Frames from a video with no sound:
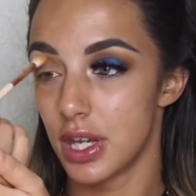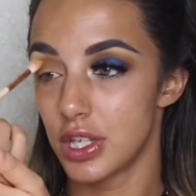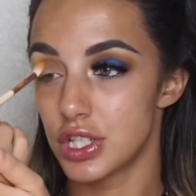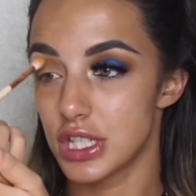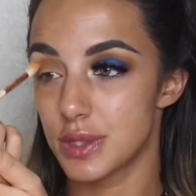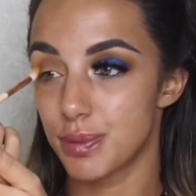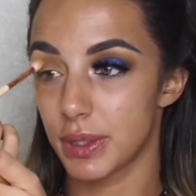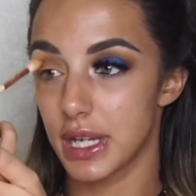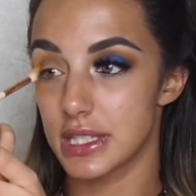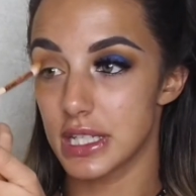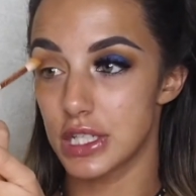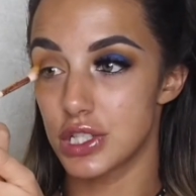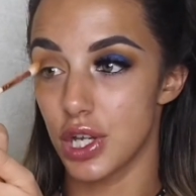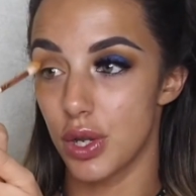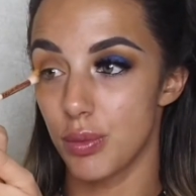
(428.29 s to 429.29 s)
just because I
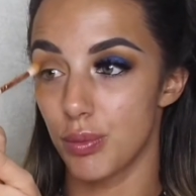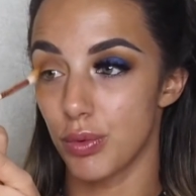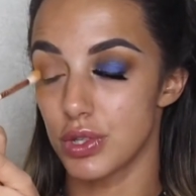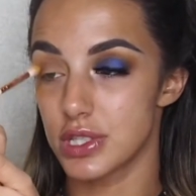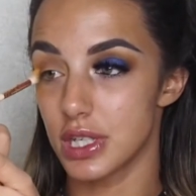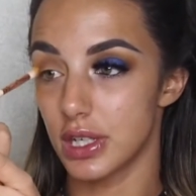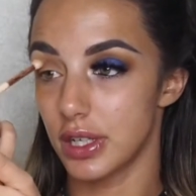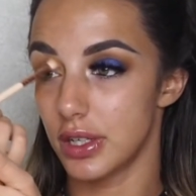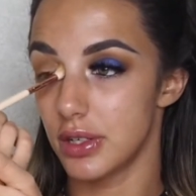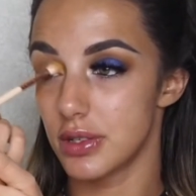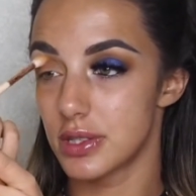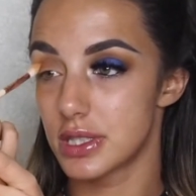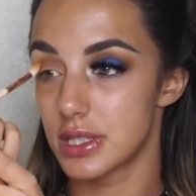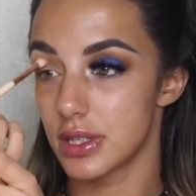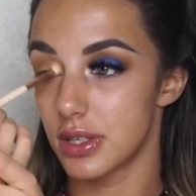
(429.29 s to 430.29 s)
don't want to
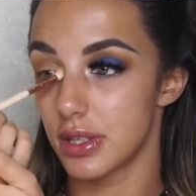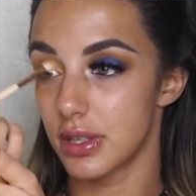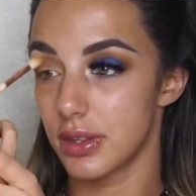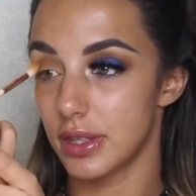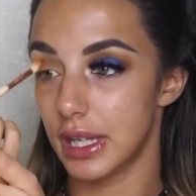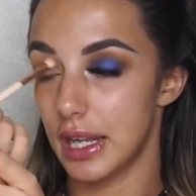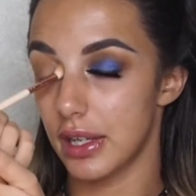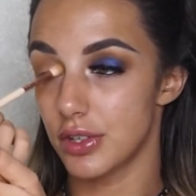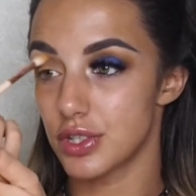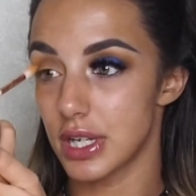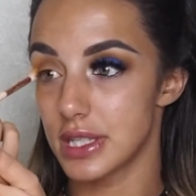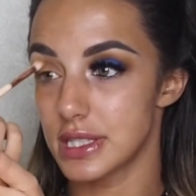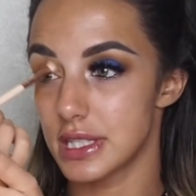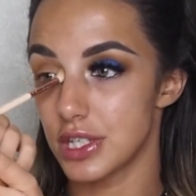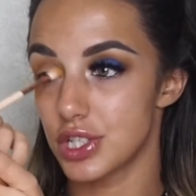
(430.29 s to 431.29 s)
lose the yellow
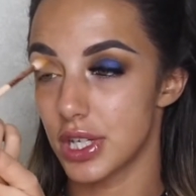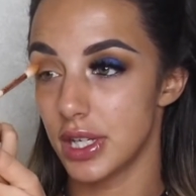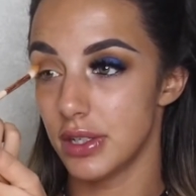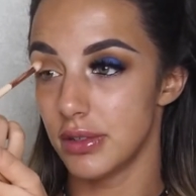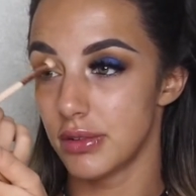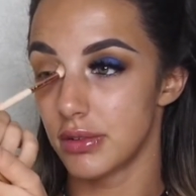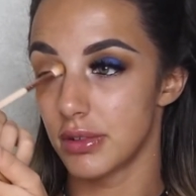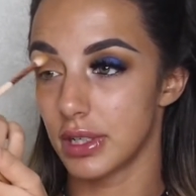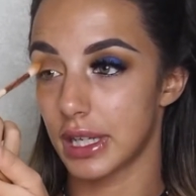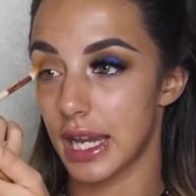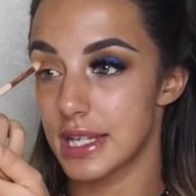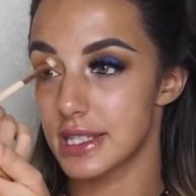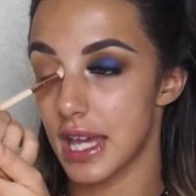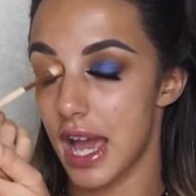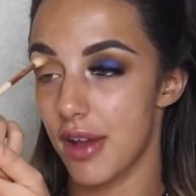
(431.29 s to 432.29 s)
transition in
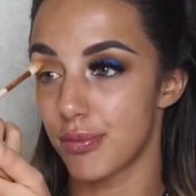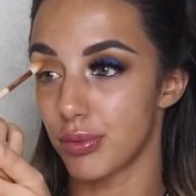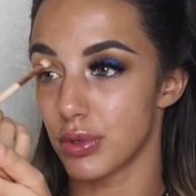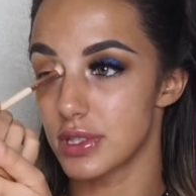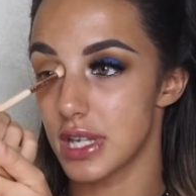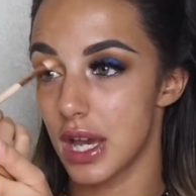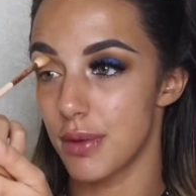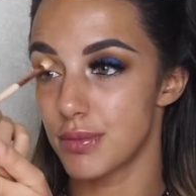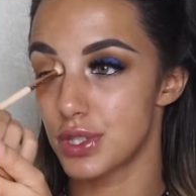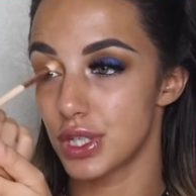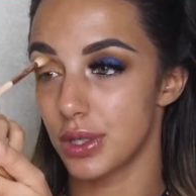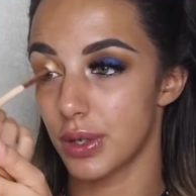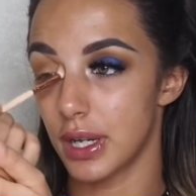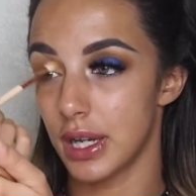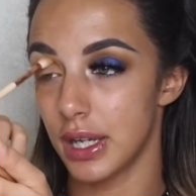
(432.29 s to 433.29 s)
case I have brought it up
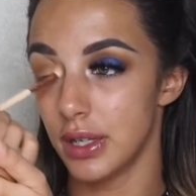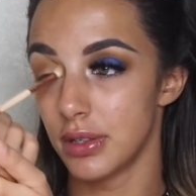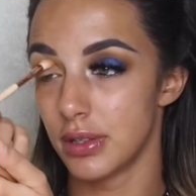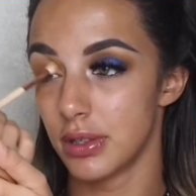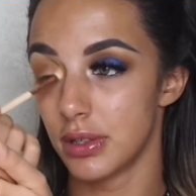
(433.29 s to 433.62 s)
too high.